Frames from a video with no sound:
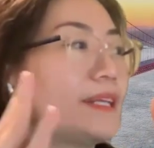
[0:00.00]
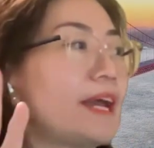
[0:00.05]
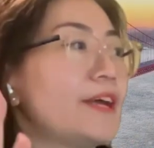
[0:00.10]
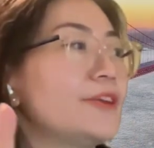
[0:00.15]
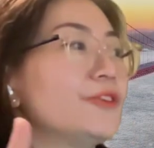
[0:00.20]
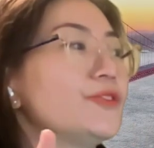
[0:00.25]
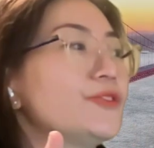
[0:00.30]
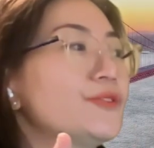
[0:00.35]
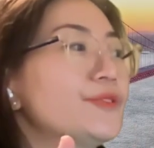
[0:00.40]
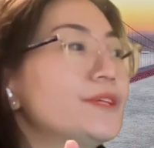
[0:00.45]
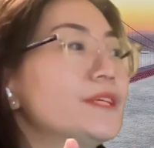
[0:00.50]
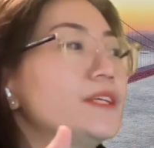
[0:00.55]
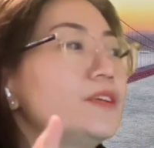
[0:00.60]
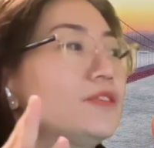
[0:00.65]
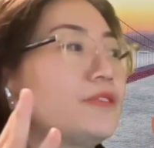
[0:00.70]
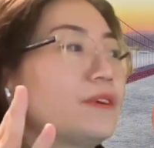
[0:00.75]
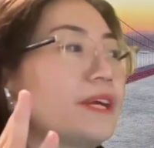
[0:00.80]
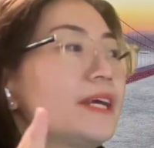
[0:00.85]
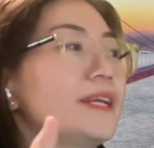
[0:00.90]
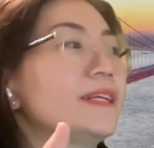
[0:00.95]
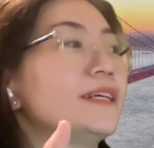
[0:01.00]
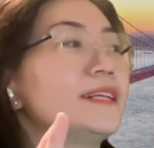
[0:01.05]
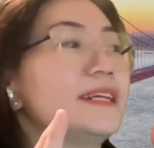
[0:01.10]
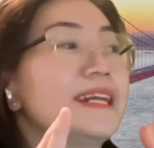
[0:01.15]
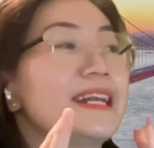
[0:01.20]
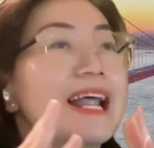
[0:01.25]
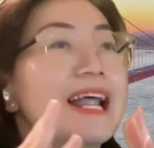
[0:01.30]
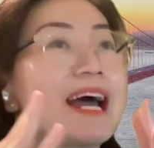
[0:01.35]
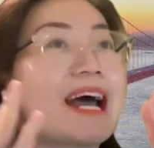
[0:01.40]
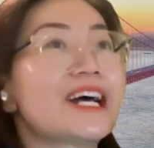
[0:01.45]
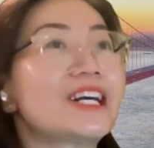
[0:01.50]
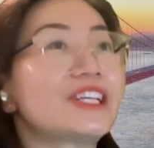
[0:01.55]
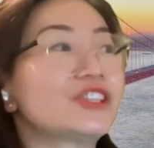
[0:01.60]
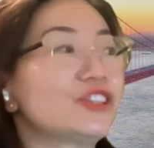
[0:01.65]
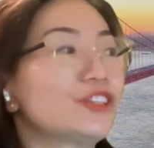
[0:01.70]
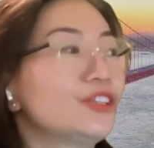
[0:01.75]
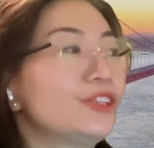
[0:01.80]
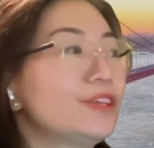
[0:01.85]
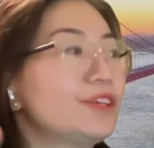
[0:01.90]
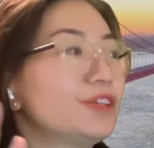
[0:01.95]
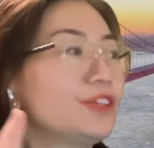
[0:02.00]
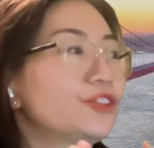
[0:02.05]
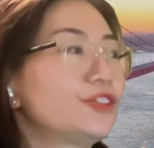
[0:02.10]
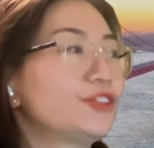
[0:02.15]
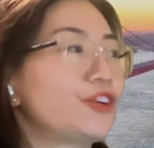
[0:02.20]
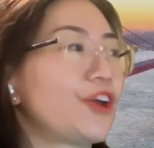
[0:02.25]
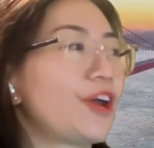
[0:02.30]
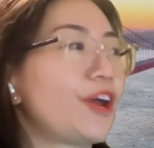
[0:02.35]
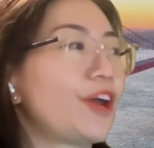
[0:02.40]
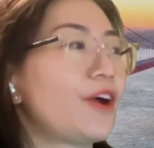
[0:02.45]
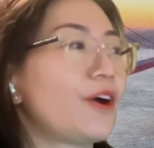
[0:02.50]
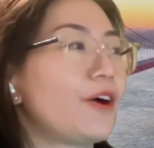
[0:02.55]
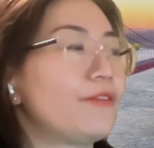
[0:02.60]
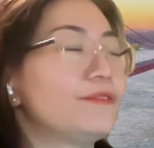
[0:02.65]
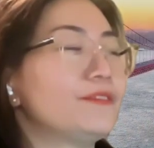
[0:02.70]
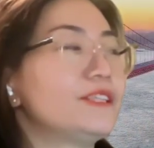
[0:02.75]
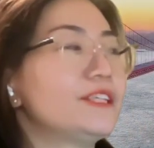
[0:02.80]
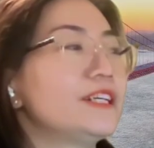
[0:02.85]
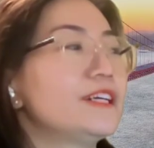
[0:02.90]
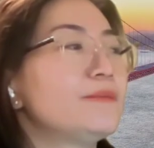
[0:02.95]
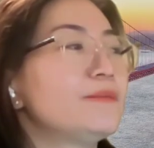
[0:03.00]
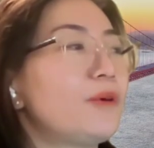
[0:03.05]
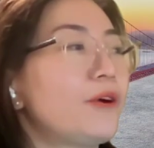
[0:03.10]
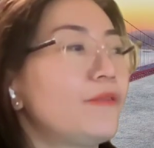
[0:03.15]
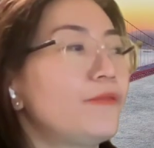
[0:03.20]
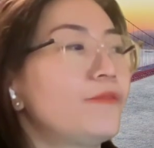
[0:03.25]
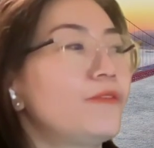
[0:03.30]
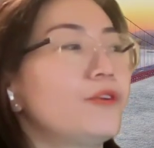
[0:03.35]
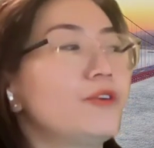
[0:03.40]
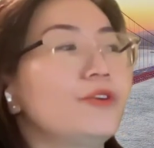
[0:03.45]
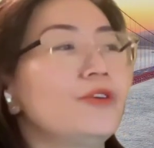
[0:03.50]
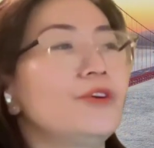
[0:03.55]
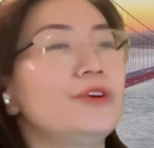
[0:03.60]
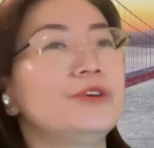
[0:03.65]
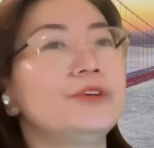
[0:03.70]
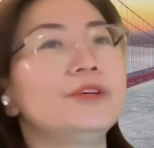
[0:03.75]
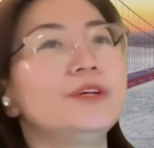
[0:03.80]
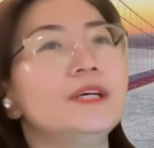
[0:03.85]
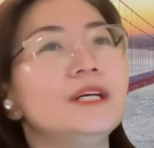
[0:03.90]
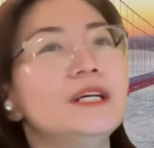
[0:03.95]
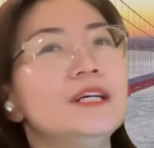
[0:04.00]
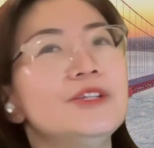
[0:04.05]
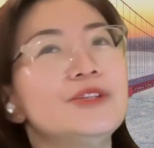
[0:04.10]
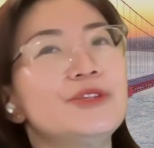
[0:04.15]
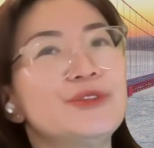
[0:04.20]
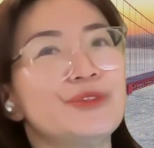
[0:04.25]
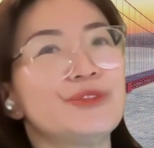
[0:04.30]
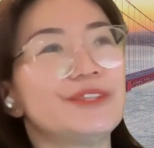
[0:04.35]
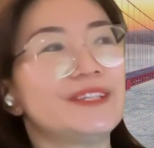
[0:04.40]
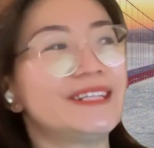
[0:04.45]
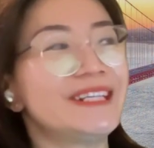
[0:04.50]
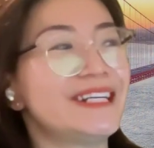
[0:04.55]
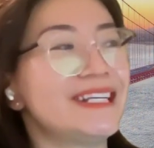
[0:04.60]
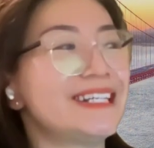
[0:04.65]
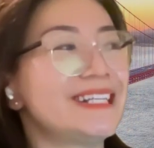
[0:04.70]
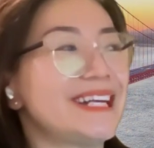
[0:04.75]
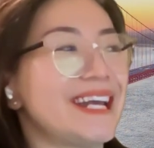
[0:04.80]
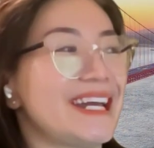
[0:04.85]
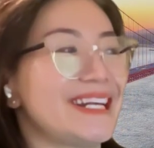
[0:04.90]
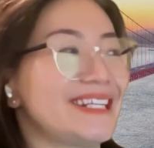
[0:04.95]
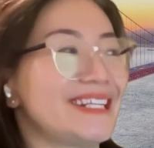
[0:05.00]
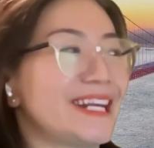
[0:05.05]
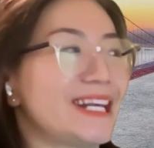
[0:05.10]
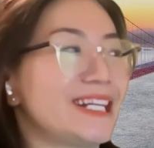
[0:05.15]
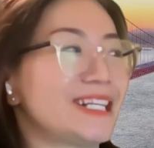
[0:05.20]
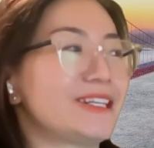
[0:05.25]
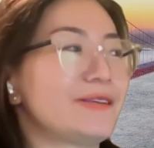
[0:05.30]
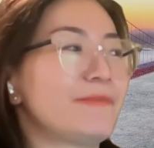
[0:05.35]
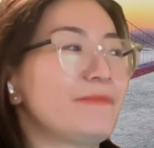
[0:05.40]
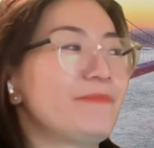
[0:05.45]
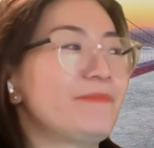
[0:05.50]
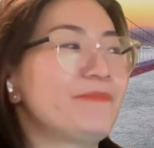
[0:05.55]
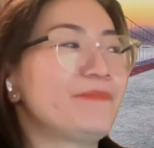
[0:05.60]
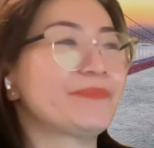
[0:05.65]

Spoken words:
tend to allocate a large share of their portfolio to these assets.